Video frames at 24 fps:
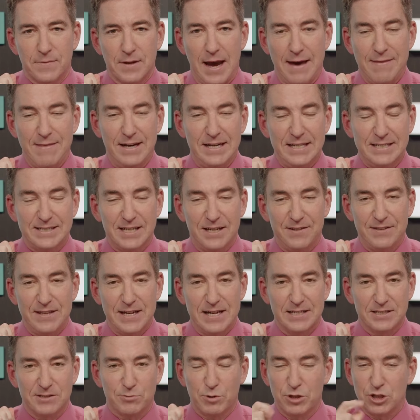And then he said
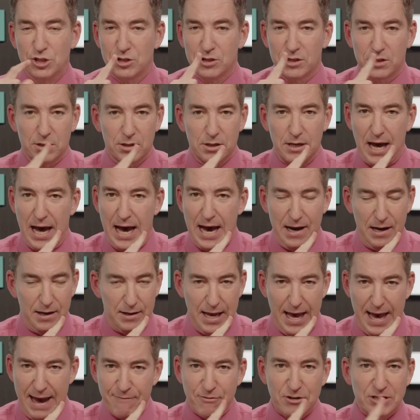this, which
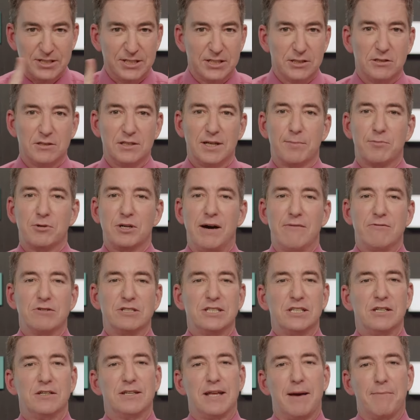every single liberal, every
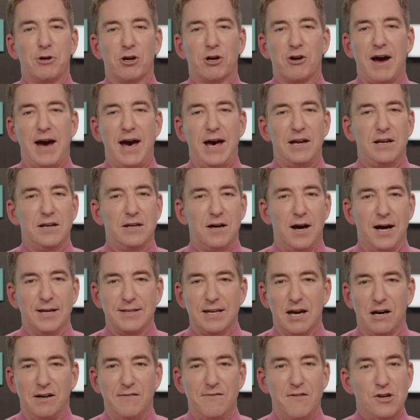single Democrat on
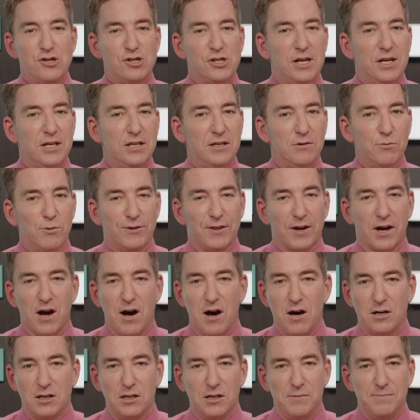television with a
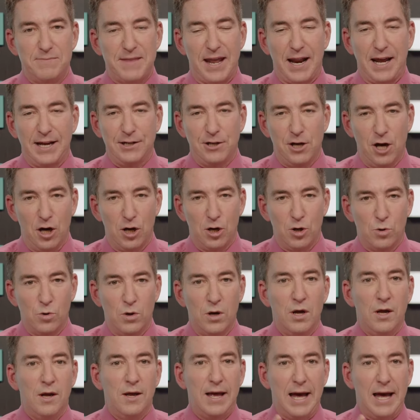column that I know